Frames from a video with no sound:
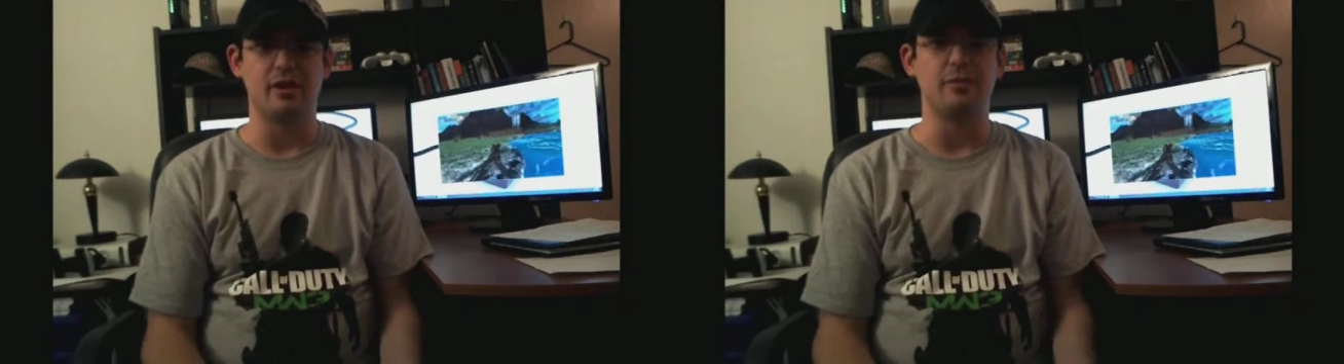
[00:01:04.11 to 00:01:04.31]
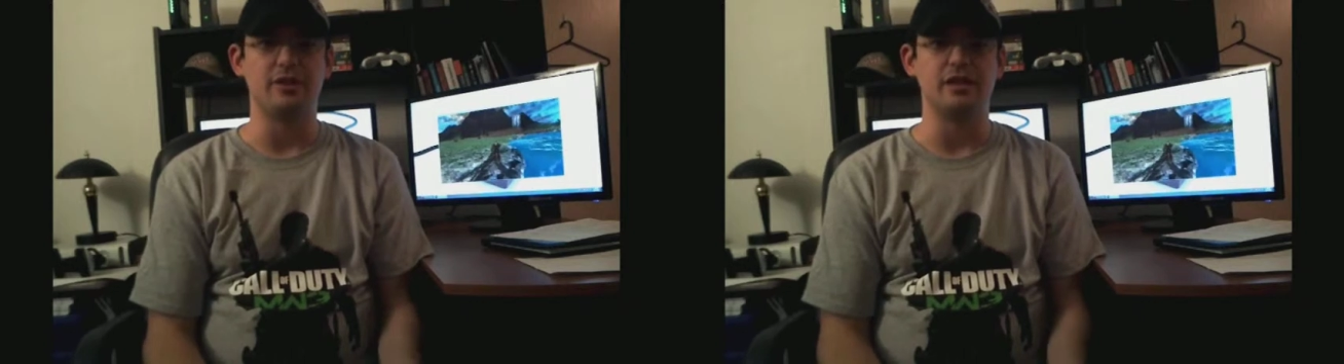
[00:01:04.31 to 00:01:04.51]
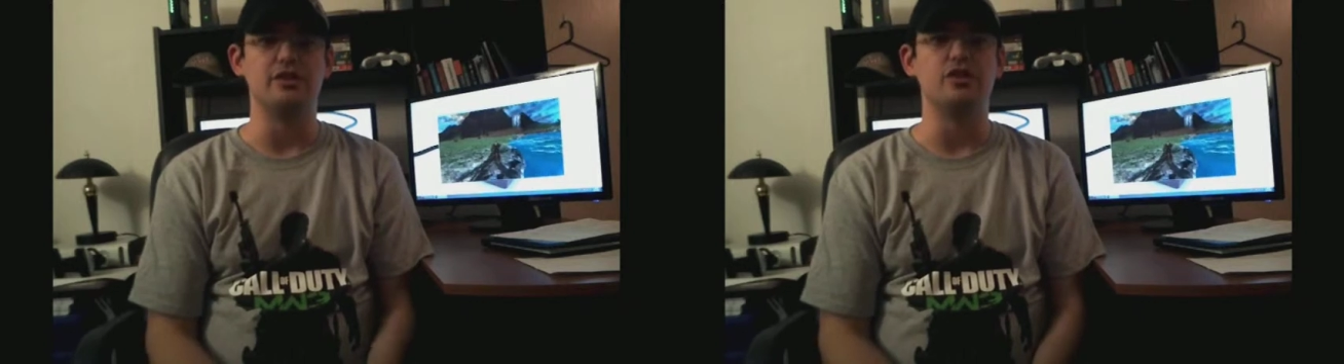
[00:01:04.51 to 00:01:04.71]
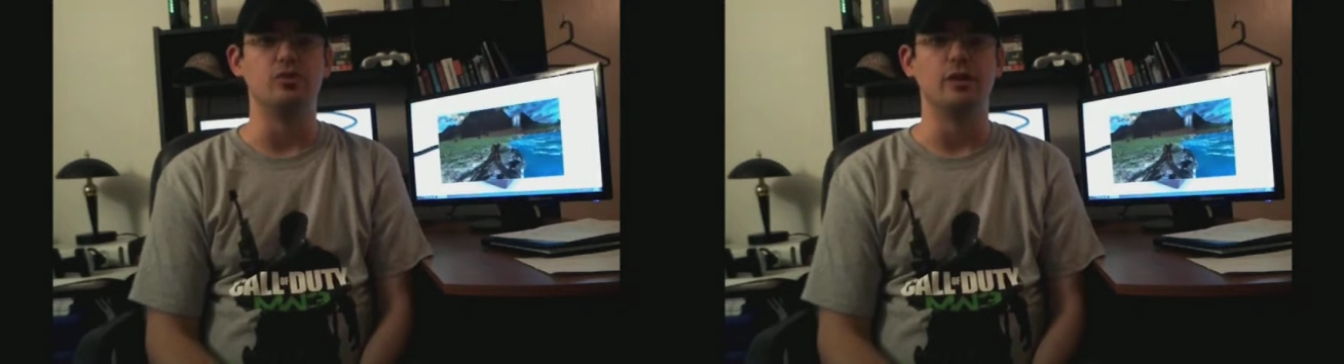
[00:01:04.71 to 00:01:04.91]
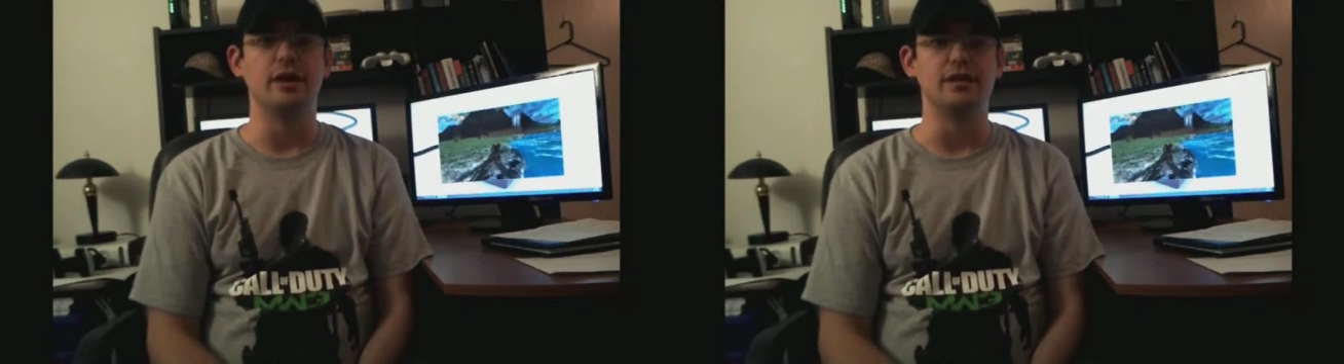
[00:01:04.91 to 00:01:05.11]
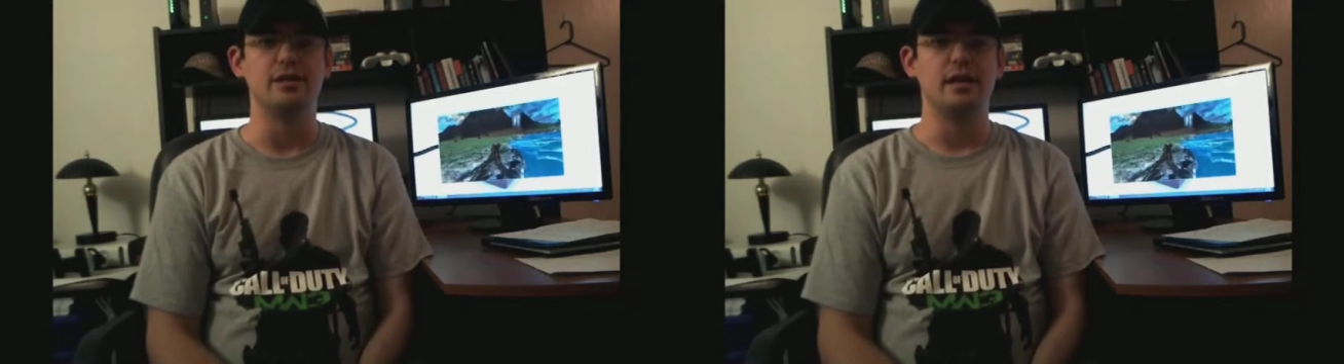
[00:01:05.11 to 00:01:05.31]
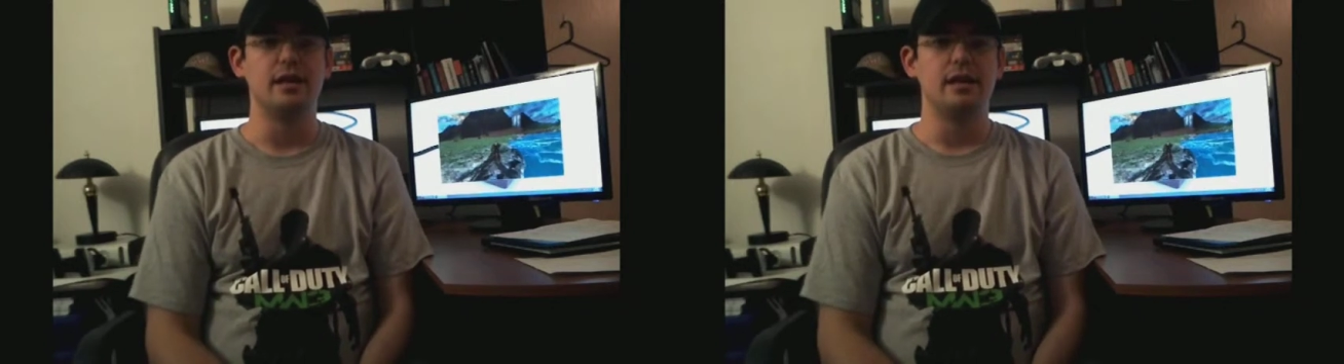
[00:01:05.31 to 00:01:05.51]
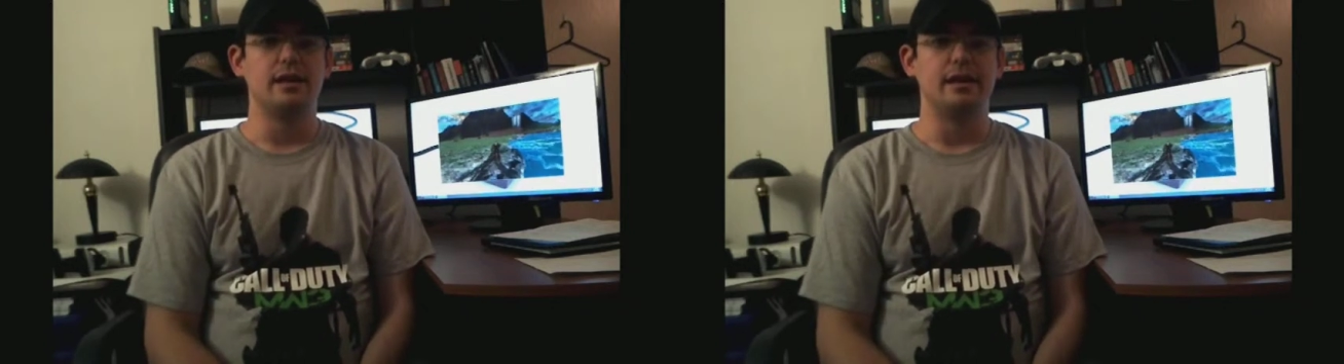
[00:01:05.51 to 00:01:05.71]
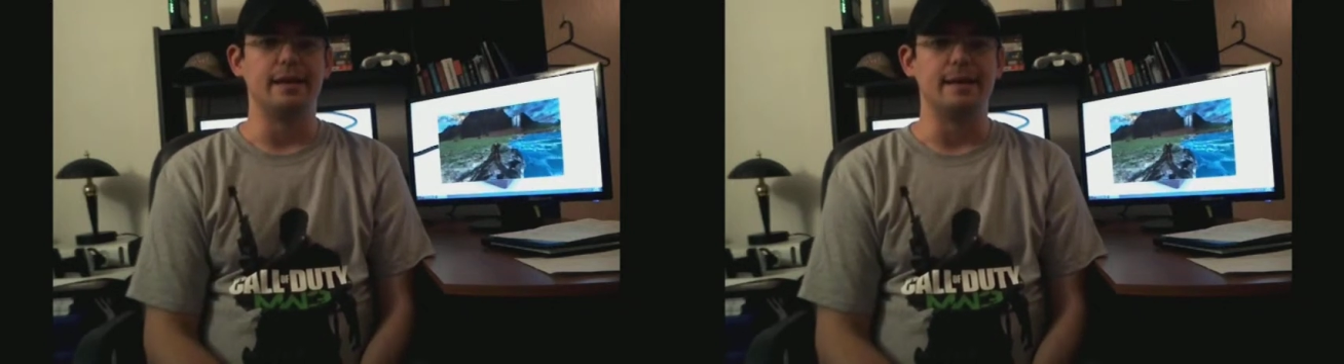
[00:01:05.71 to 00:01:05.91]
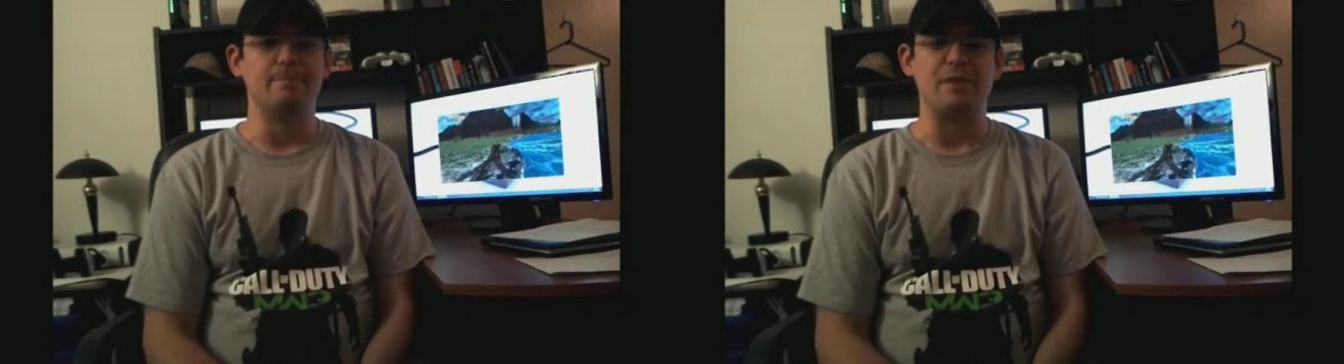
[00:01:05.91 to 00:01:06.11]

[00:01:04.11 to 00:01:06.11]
out what the issue was. I